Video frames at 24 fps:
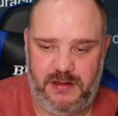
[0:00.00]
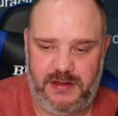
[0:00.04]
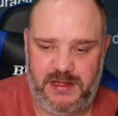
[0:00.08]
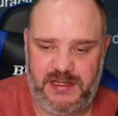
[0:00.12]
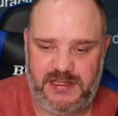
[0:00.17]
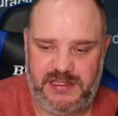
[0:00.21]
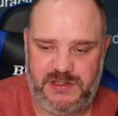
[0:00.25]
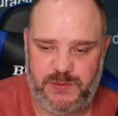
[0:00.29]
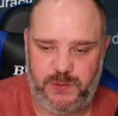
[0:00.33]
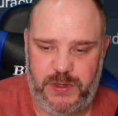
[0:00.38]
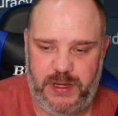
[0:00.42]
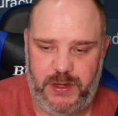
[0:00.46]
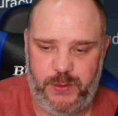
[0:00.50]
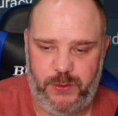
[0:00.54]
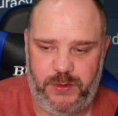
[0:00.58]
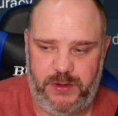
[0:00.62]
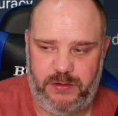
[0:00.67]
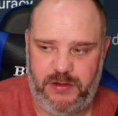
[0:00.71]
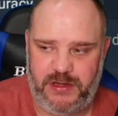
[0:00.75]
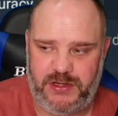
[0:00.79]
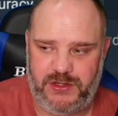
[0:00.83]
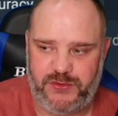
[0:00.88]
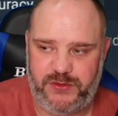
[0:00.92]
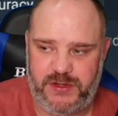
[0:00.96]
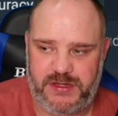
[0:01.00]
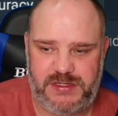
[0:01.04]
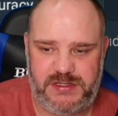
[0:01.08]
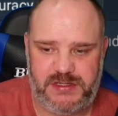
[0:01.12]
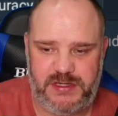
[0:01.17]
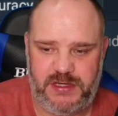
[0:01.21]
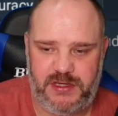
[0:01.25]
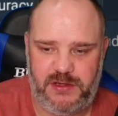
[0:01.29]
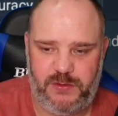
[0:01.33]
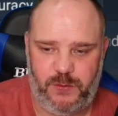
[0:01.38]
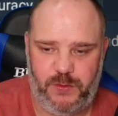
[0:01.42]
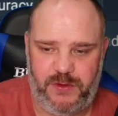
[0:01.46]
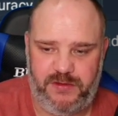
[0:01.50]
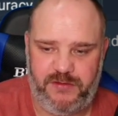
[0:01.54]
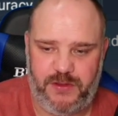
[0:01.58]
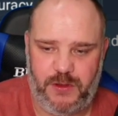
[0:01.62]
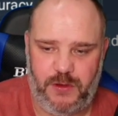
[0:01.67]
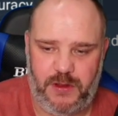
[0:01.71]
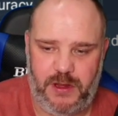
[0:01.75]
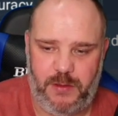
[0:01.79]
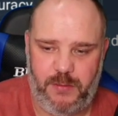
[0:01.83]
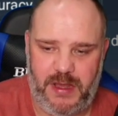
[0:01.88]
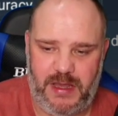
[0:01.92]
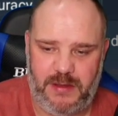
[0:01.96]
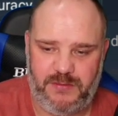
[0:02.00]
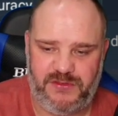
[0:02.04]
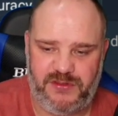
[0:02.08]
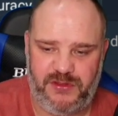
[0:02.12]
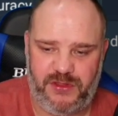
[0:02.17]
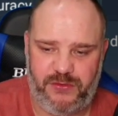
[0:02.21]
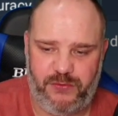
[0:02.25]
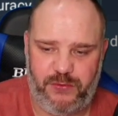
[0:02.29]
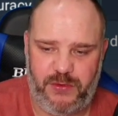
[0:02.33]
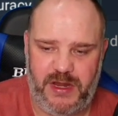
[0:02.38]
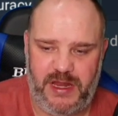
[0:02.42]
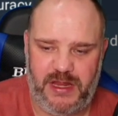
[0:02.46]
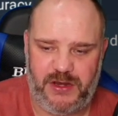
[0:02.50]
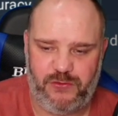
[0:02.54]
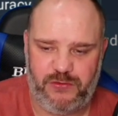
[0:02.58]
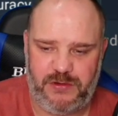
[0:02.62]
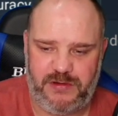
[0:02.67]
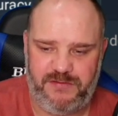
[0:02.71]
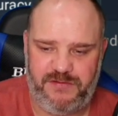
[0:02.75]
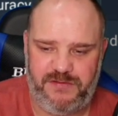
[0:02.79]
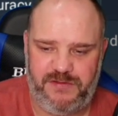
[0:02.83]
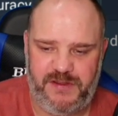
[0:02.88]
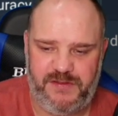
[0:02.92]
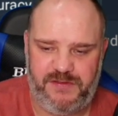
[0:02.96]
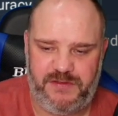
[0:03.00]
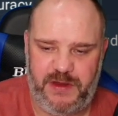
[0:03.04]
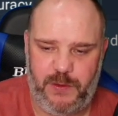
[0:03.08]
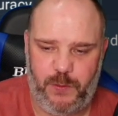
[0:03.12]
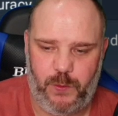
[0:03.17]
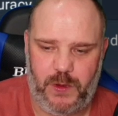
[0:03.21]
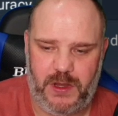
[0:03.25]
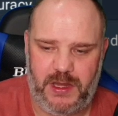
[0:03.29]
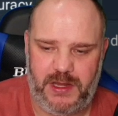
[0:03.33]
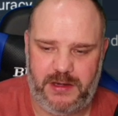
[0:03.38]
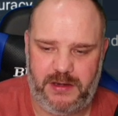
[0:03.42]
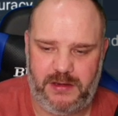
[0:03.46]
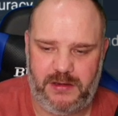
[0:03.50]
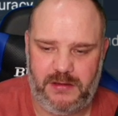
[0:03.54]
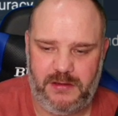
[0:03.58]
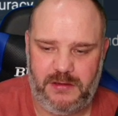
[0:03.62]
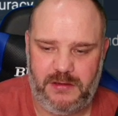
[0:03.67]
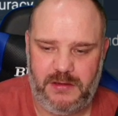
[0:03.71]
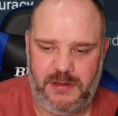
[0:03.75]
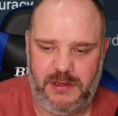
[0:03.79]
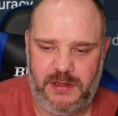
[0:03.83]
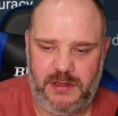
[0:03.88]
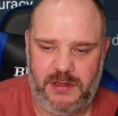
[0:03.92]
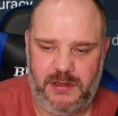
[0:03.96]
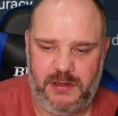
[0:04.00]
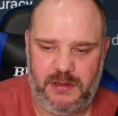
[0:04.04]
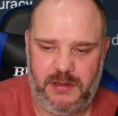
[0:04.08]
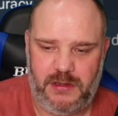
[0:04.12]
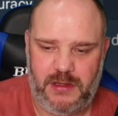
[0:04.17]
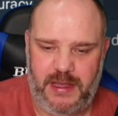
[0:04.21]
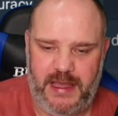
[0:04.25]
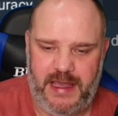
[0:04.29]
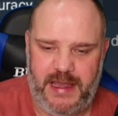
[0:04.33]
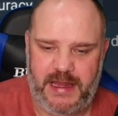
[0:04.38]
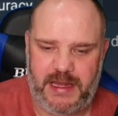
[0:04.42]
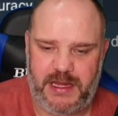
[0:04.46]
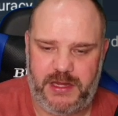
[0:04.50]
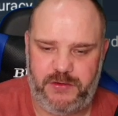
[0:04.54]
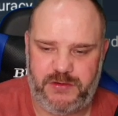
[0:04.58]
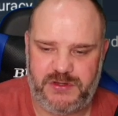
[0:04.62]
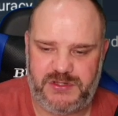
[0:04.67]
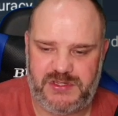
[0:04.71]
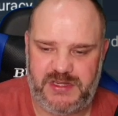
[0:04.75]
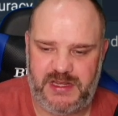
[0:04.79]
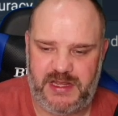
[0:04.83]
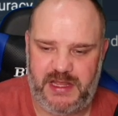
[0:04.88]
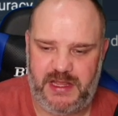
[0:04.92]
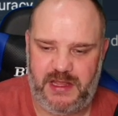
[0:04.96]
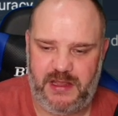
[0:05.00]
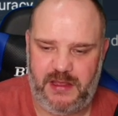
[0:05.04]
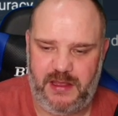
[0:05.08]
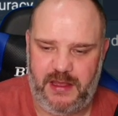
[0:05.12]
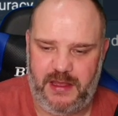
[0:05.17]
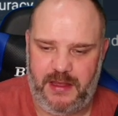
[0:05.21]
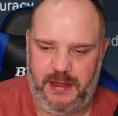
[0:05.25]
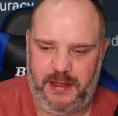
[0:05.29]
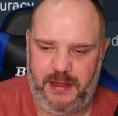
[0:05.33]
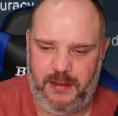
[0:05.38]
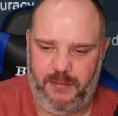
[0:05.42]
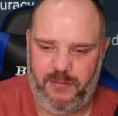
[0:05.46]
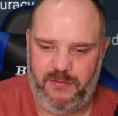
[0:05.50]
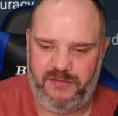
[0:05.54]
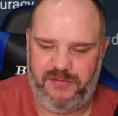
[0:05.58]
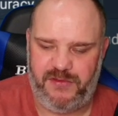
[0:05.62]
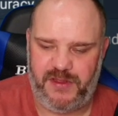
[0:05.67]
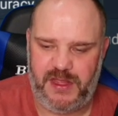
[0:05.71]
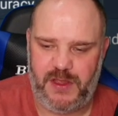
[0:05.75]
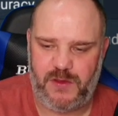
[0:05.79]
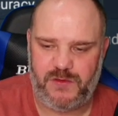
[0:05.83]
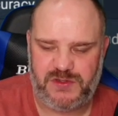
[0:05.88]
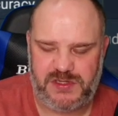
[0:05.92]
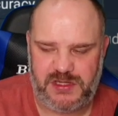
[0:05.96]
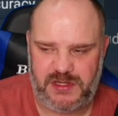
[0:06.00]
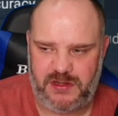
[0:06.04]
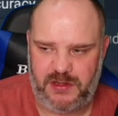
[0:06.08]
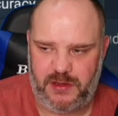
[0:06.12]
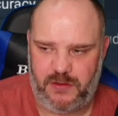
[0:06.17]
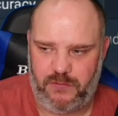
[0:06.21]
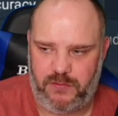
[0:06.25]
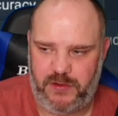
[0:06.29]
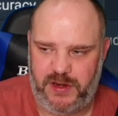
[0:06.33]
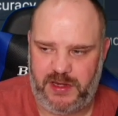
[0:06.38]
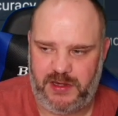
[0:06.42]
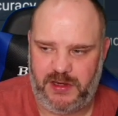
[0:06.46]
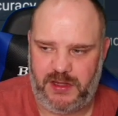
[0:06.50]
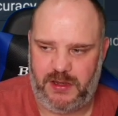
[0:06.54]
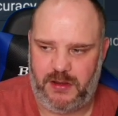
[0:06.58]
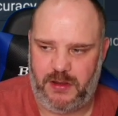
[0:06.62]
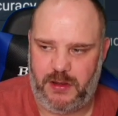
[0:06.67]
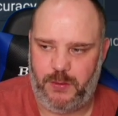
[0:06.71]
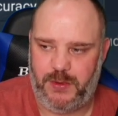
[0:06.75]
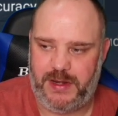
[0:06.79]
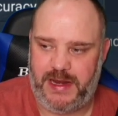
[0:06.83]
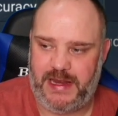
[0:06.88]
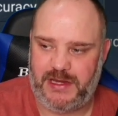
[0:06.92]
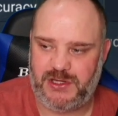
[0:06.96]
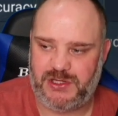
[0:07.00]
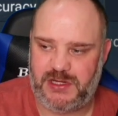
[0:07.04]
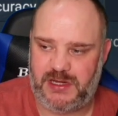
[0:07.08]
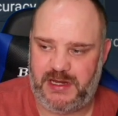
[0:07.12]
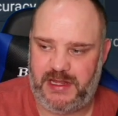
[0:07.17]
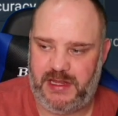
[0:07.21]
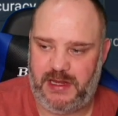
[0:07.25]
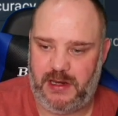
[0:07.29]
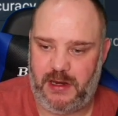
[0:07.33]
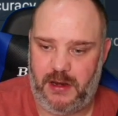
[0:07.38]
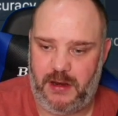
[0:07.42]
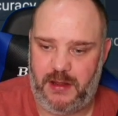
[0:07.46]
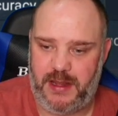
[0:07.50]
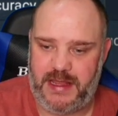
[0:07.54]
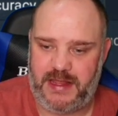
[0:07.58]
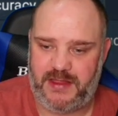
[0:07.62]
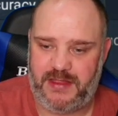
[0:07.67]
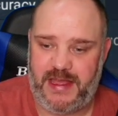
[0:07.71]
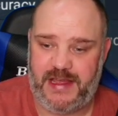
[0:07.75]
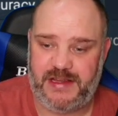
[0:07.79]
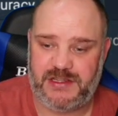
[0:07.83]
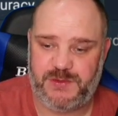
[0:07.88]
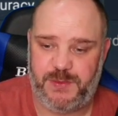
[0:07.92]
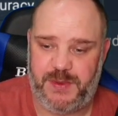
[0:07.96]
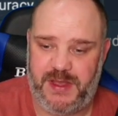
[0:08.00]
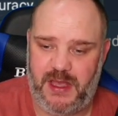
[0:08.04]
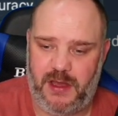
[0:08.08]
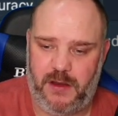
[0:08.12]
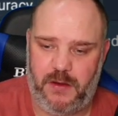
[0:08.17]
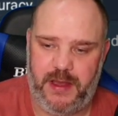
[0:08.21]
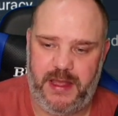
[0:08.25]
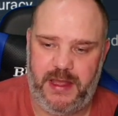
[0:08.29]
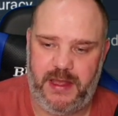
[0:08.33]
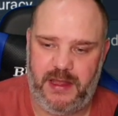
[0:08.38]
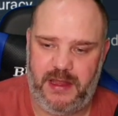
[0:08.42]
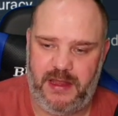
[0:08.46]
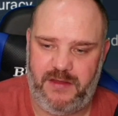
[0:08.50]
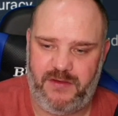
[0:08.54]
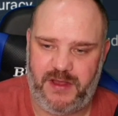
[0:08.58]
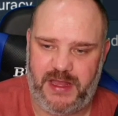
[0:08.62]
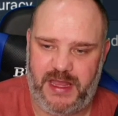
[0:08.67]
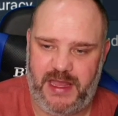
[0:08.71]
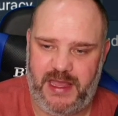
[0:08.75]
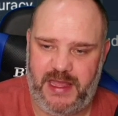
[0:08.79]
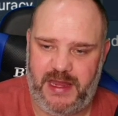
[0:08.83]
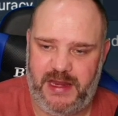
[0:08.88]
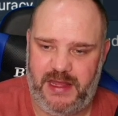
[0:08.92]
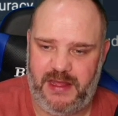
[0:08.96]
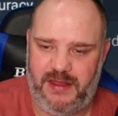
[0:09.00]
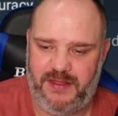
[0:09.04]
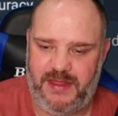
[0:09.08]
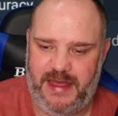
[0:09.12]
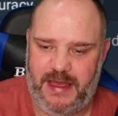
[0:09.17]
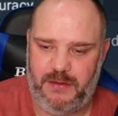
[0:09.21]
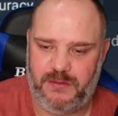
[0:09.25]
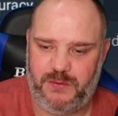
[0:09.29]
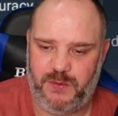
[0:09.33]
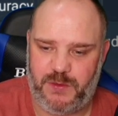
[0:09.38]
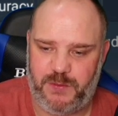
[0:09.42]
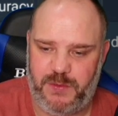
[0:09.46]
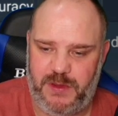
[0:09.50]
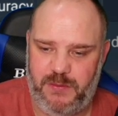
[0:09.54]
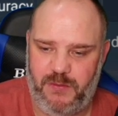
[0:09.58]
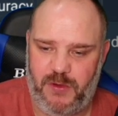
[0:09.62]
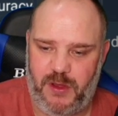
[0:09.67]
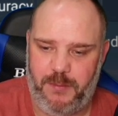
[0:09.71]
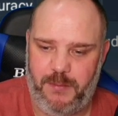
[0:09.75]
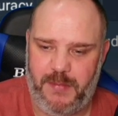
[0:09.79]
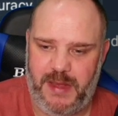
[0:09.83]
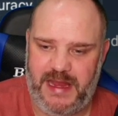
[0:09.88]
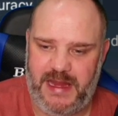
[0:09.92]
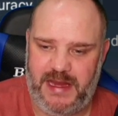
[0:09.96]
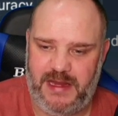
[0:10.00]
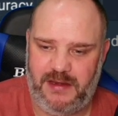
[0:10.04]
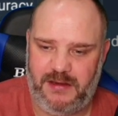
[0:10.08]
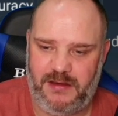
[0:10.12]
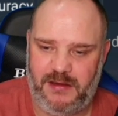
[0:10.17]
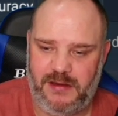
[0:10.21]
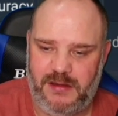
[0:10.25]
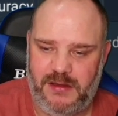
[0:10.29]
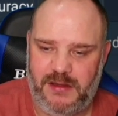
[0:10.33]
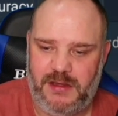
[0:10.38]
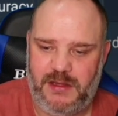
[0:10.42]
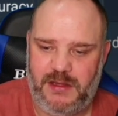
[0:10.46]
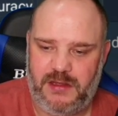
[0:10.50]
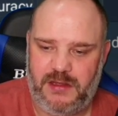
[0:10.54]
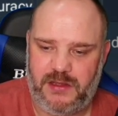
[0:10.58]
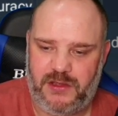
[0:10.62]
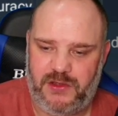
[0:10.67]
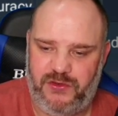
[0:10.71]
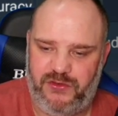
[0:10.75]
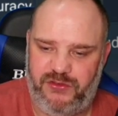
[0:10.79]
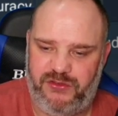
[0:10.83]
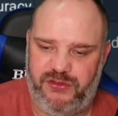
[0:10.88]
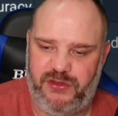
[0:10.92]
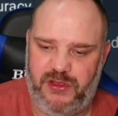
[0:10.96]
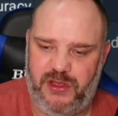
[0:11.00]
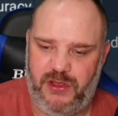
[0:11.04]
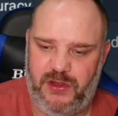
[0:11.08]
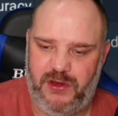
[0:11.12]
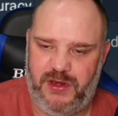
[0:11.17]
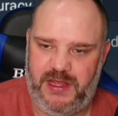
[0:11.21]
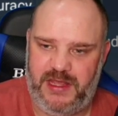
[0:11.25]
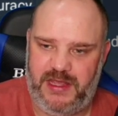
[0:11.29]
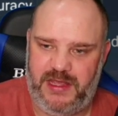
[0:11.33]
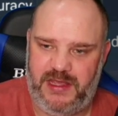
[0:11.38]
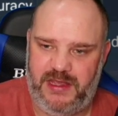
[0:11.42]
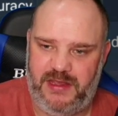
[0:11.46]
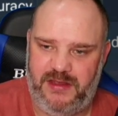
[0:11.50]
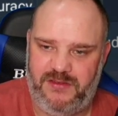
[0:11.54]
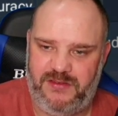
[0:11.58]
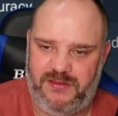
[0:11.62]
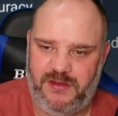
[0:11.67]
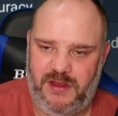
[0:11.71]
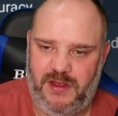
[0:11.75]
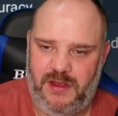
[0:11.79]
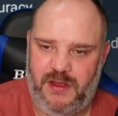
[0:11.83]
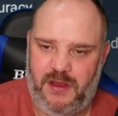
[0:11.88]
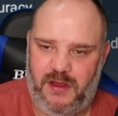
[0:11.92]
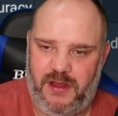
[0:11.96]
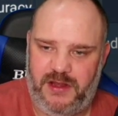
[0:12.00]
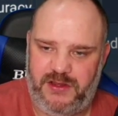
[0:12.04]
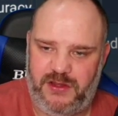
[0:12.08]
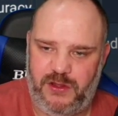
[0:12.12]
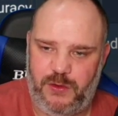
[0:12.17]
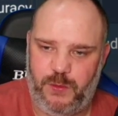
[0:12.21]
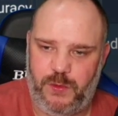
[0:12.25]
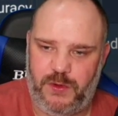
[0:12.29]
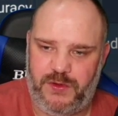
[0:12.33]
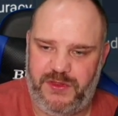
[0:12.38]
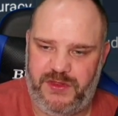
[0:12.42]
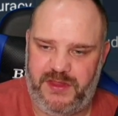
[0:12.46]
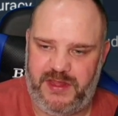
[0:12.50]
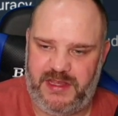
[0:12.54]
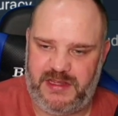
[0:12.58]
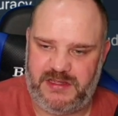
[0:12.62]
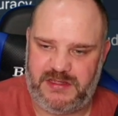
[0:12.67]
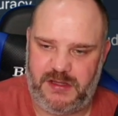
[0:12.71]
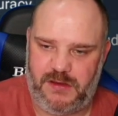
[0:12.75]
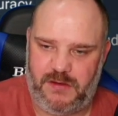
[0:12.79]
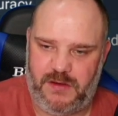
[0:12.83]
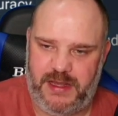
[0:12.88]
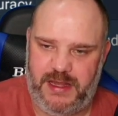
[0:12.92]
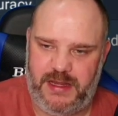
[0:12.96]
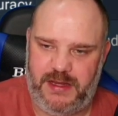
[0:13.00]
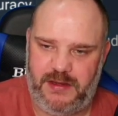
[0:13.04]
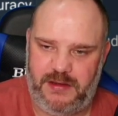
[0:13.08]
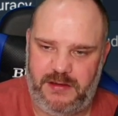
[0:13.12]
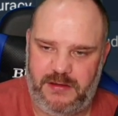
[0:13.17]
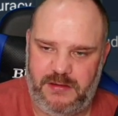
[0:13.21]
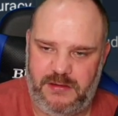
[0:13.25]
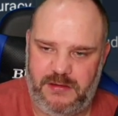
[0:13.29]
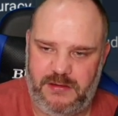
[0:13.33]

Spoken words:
This is where we're interested. We've got him up to 351 accuracy. For use in the arena, I would actually like that to be higher if I can get it. That would be my main concern. Is I do want these high.